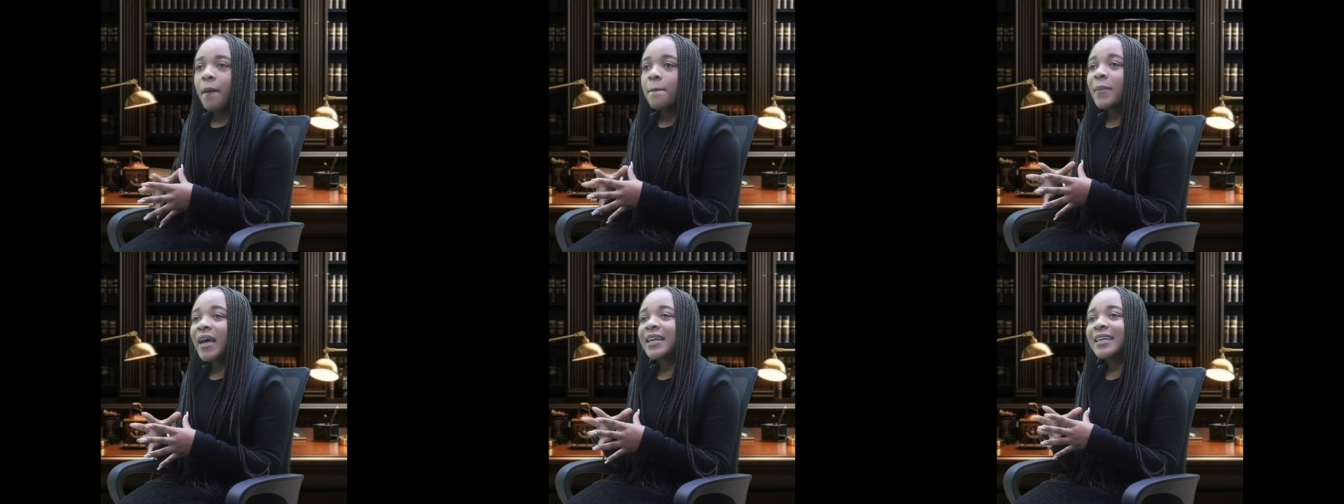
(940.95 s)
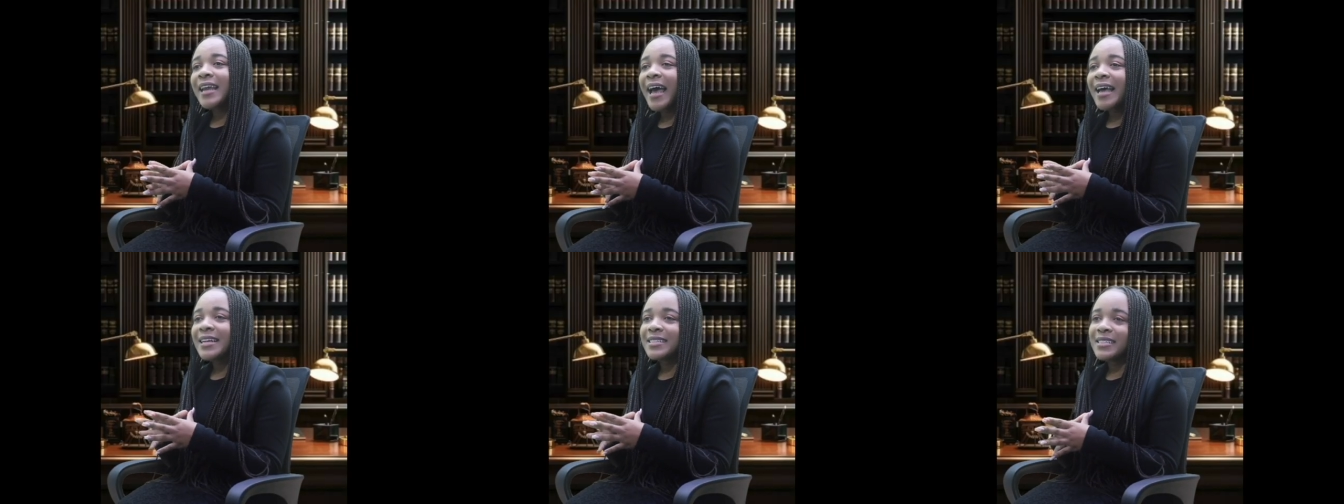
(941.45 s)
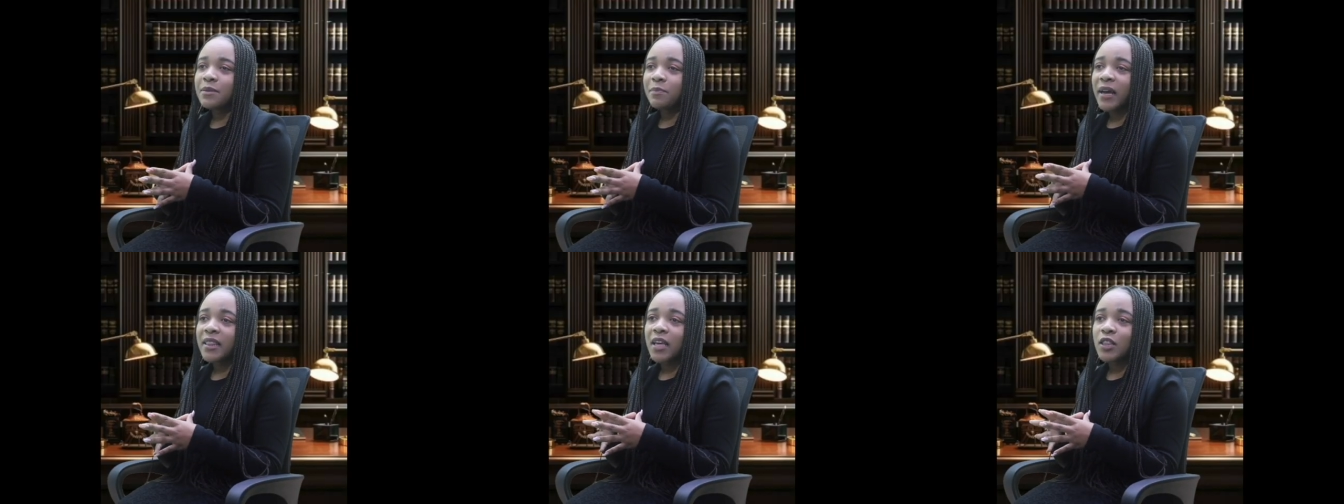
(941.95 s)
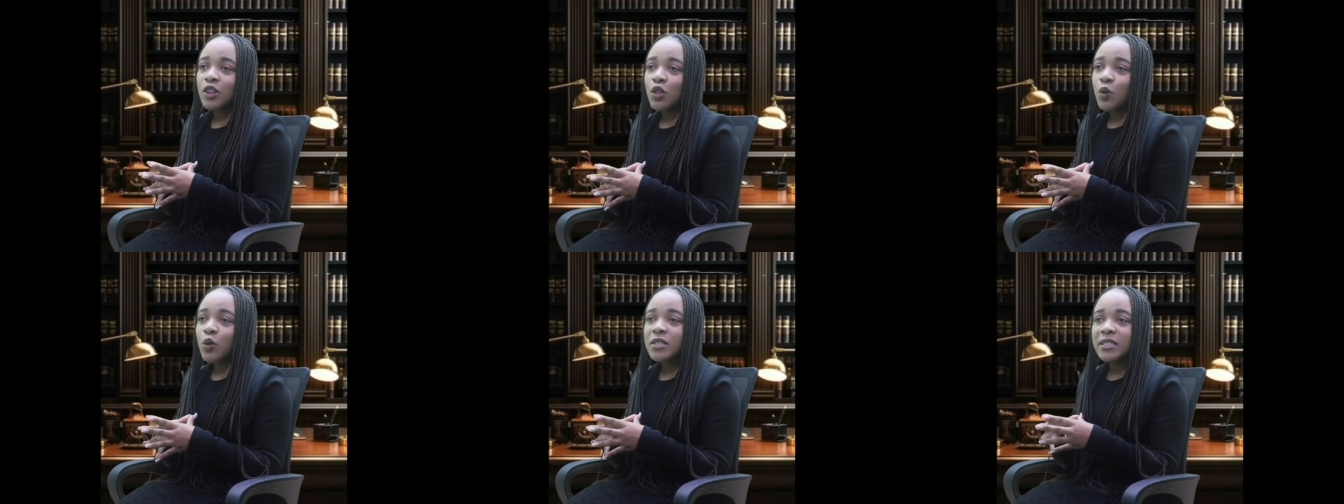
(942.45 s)
but none deeper than
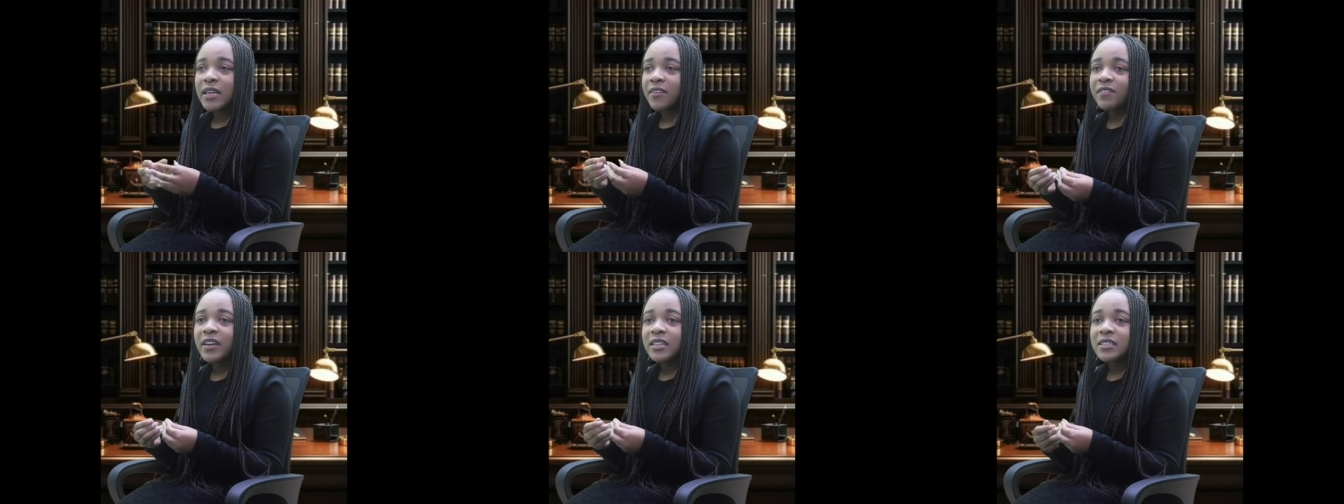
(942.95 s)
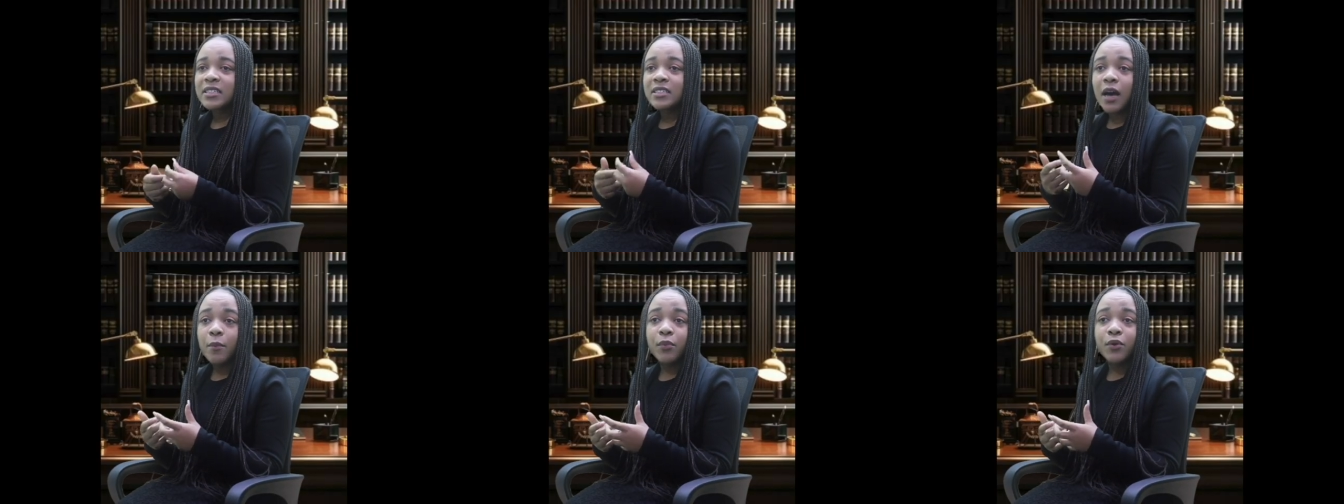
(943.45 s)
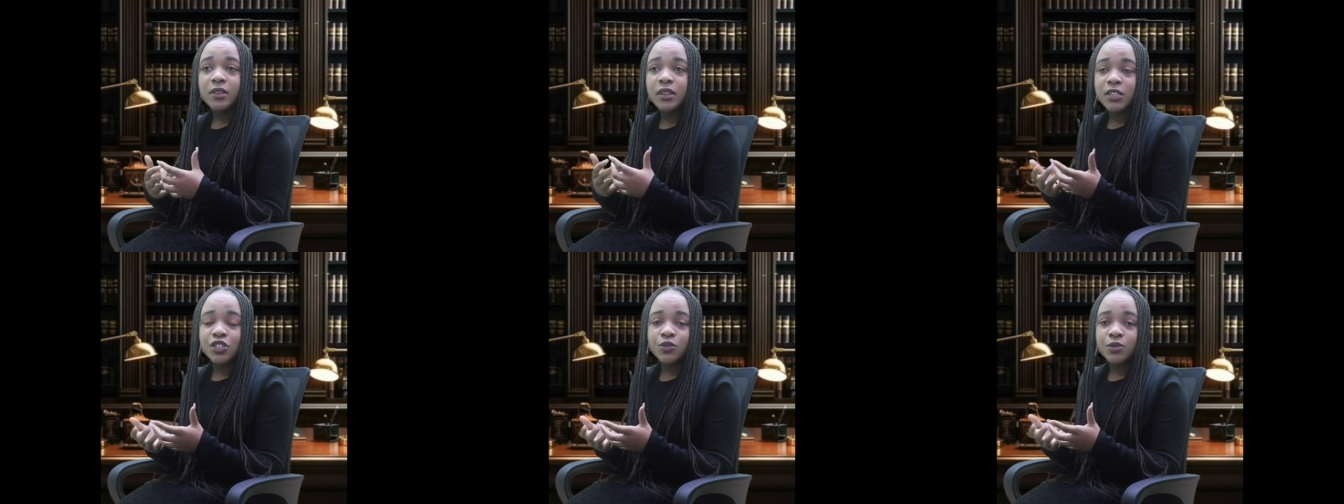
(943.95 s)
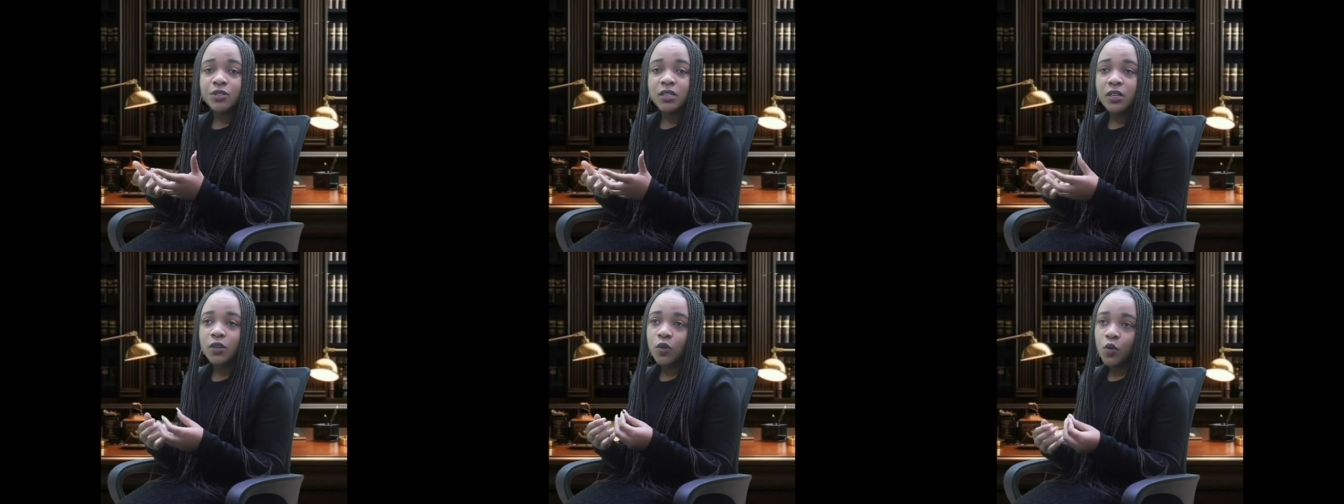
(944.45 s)
those inflicted upon the
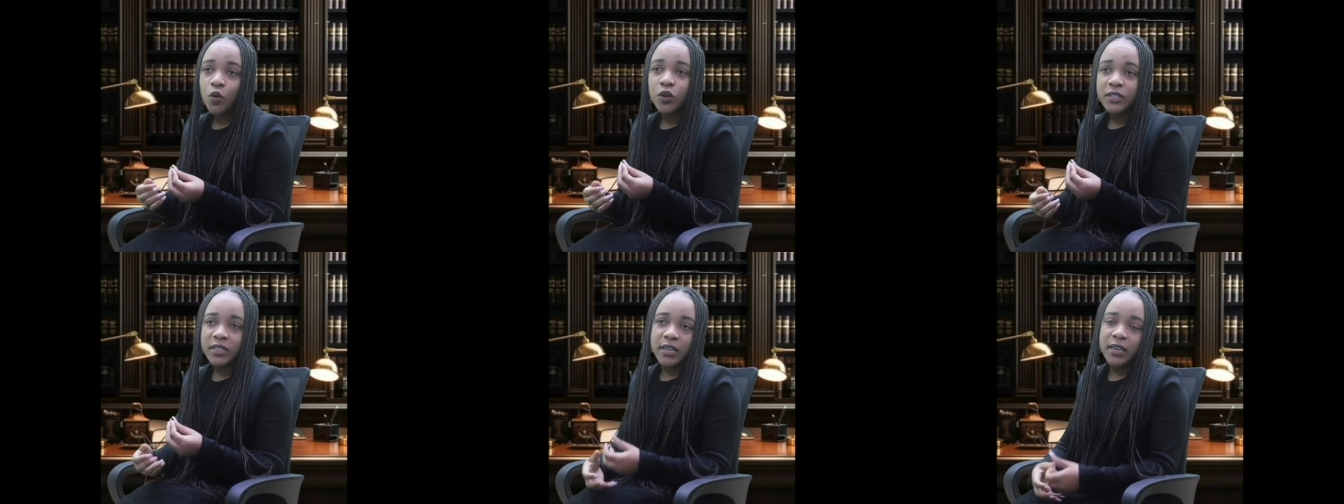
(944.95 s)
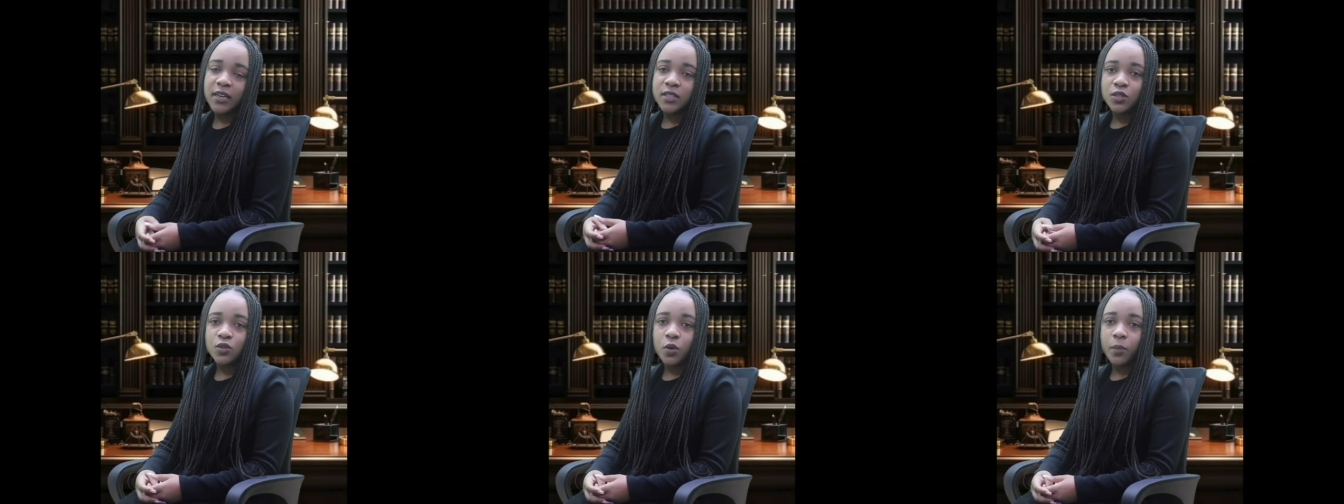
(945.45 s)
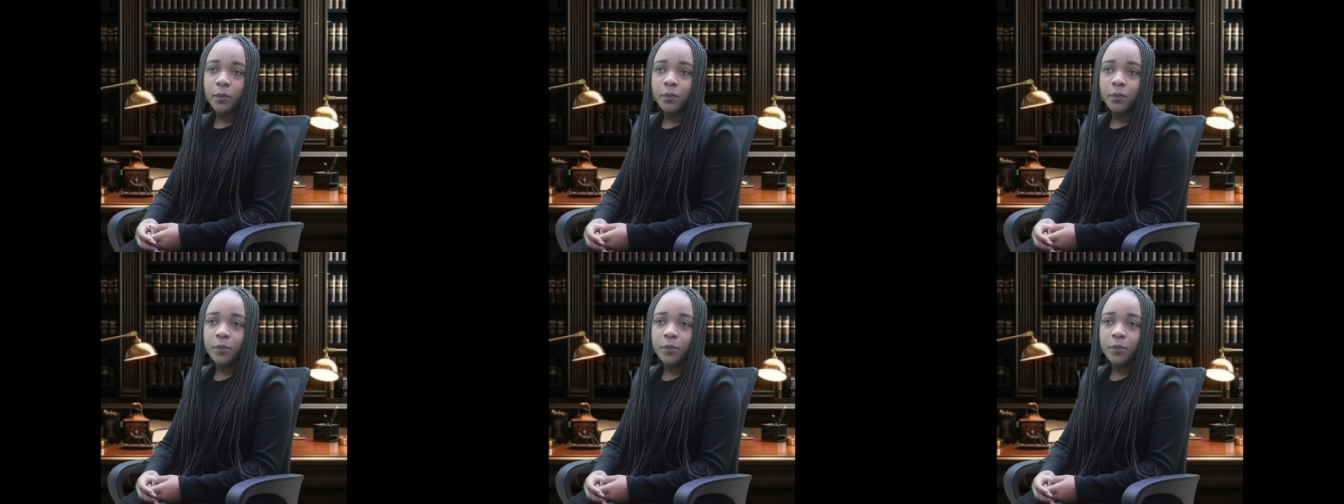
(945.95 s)
children caught in its storm.